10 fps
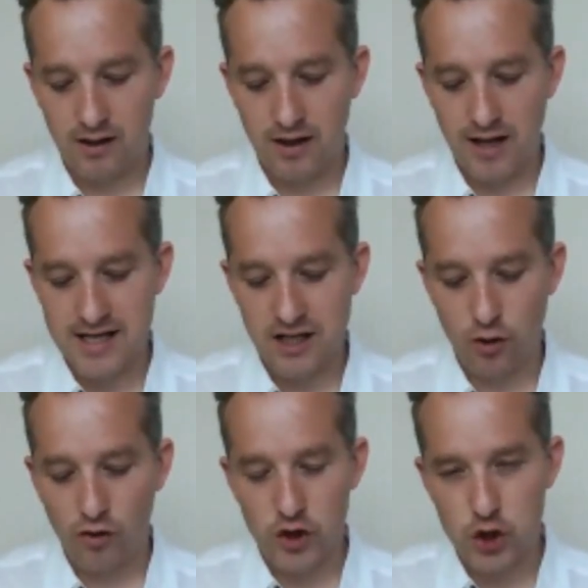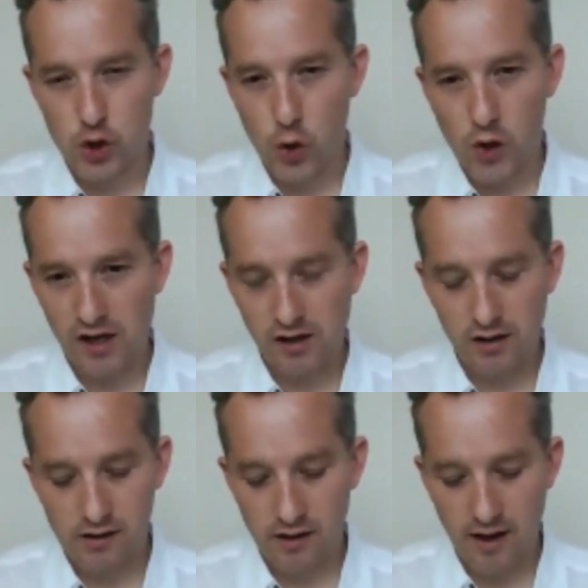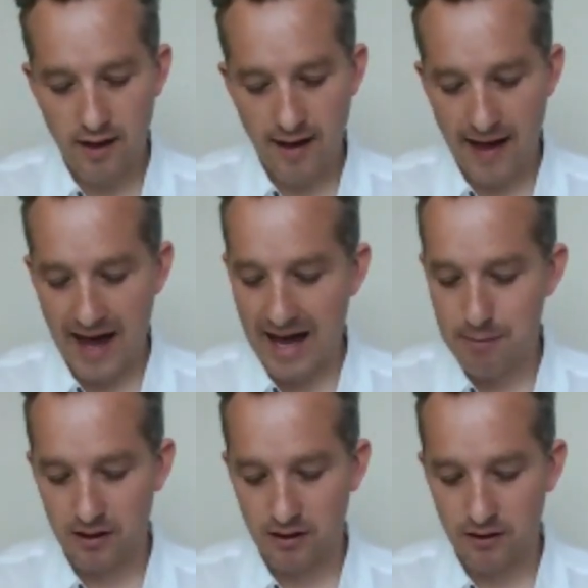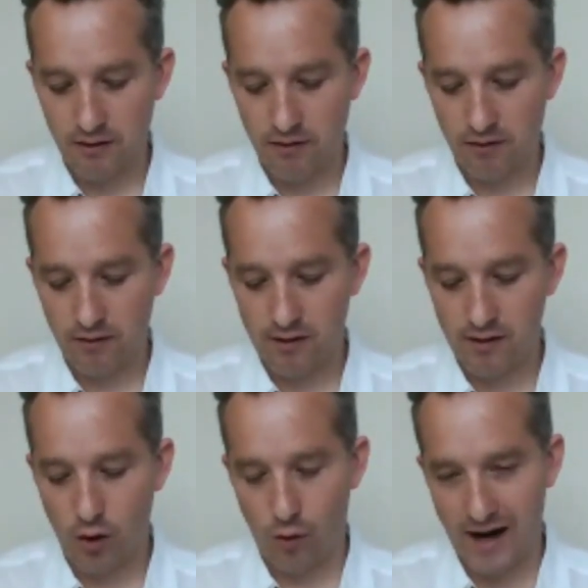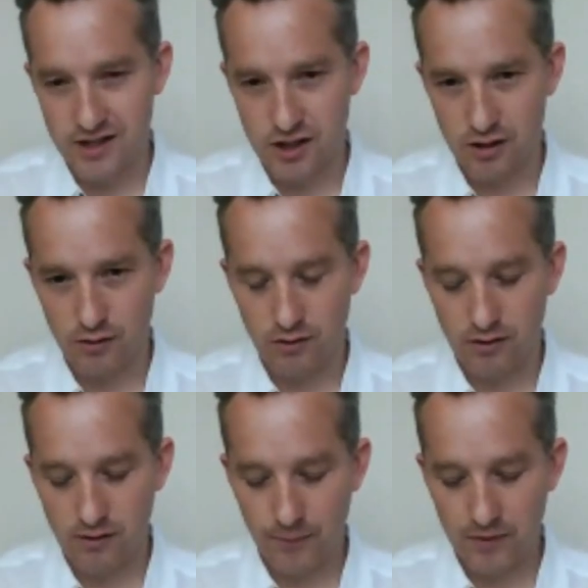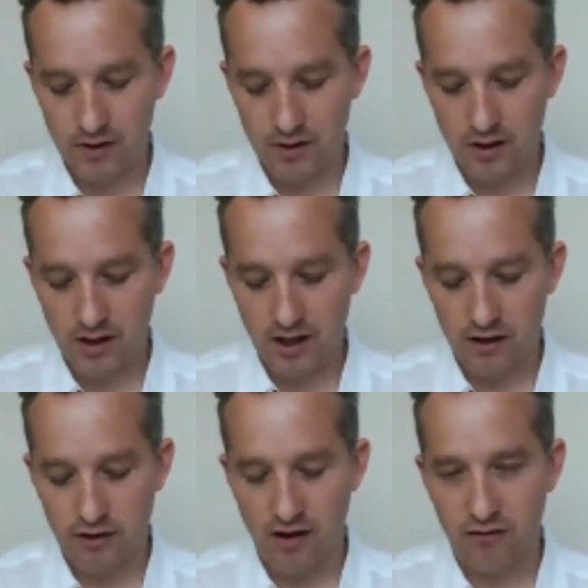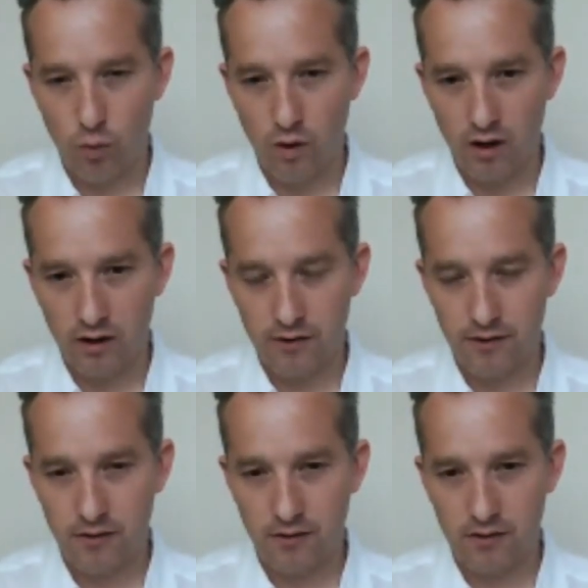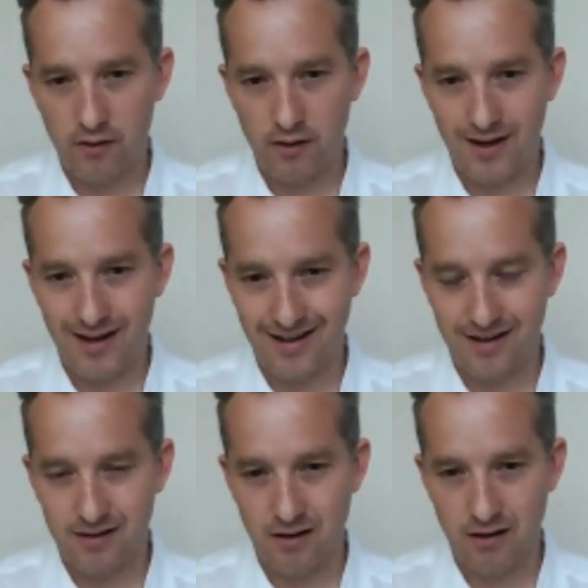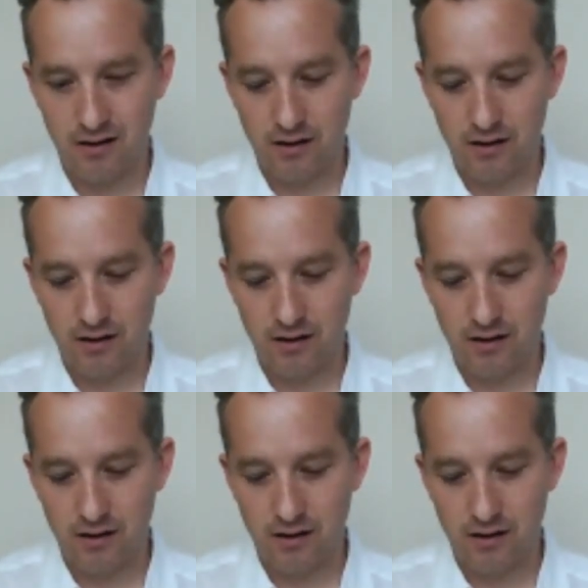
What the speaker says: Let in all the joy, happiness, gratitude, and self-worth in.